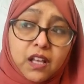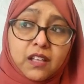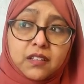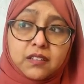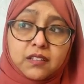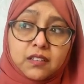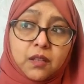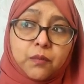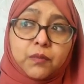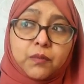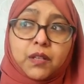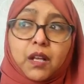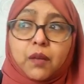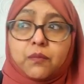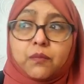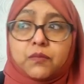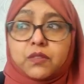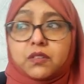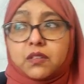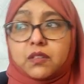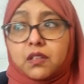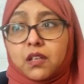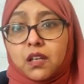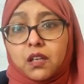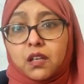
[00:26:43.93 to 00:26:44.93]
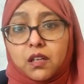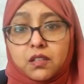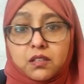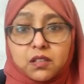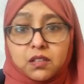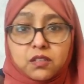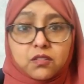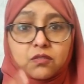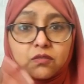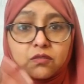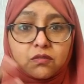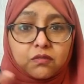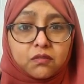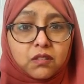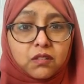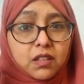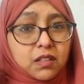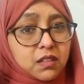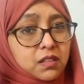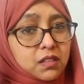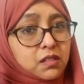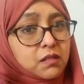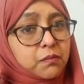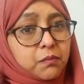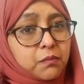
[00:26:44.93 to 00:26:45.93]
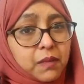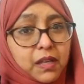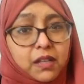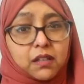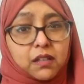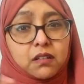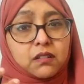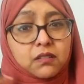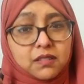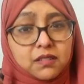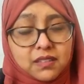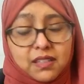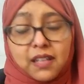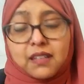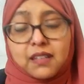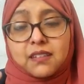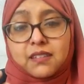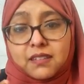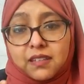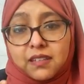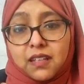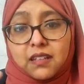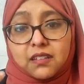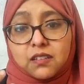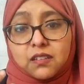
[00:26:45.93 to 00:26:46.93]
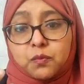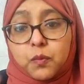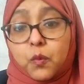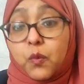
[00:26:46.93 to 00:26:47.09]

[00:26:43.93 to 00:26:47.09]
sometimes it doesn't make sense.